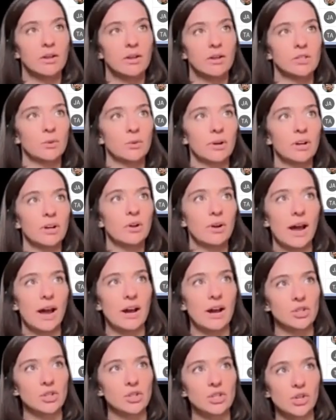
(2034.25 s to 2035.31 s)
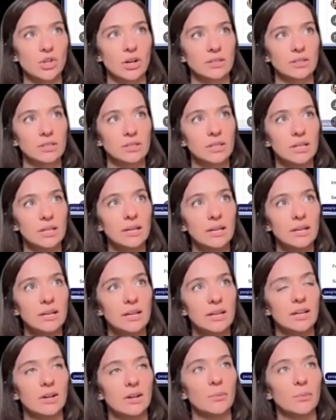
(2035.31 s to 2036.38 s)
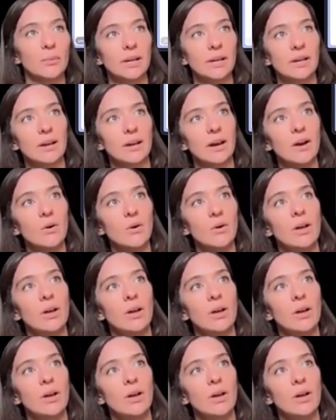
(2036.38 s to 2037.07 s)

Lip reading: So we're going to go to Ashley Johnson. Here we go.